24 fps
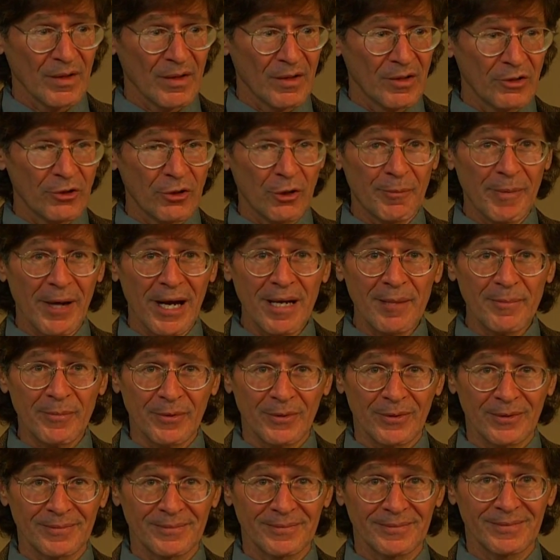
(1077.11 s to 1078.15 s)
your
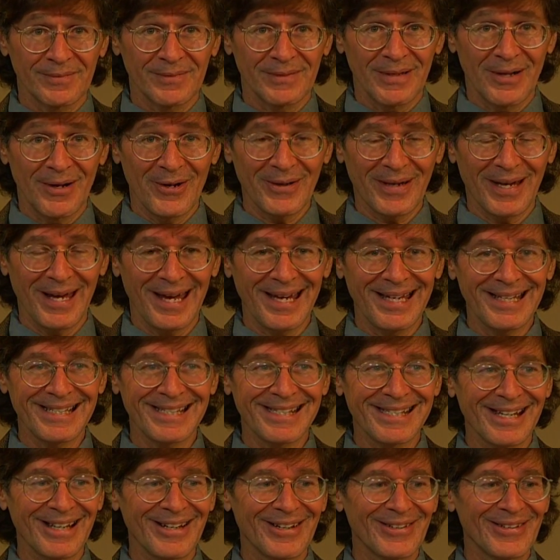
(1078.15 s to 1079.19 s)
paper. Okay,
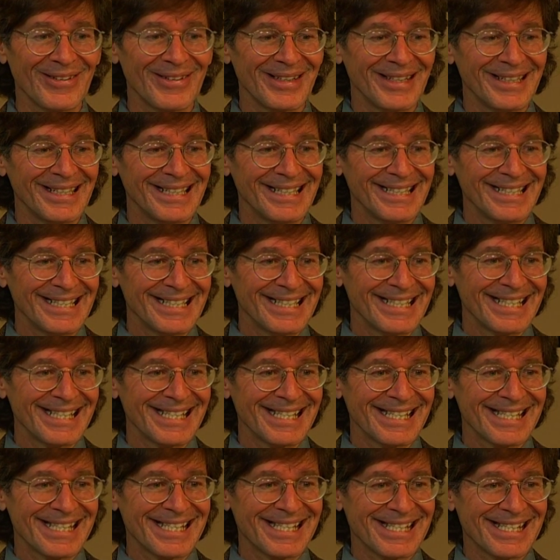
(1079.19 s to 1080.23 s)
so
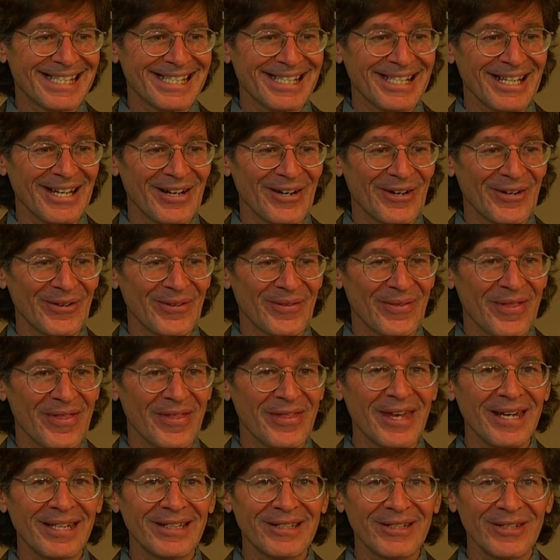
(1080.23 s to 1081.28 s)
so
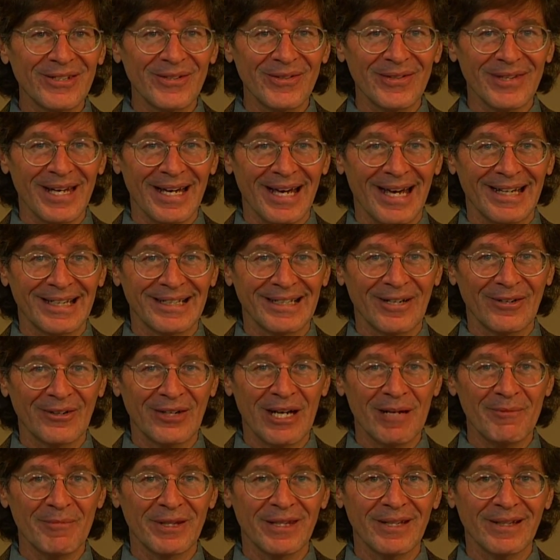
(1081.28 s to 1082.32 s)
they do that. Okay,
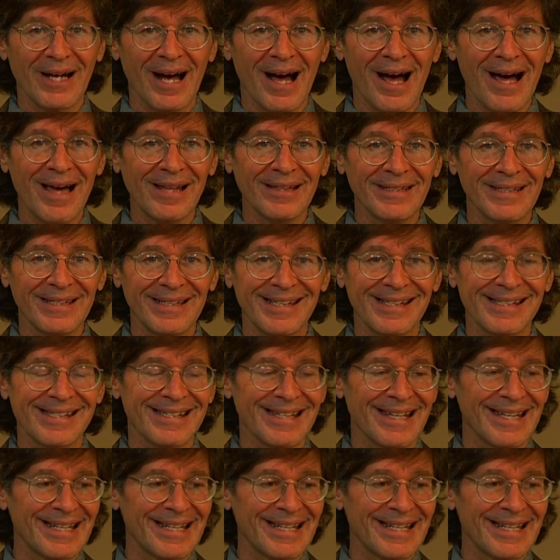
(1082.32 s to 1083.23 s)
but the colleague is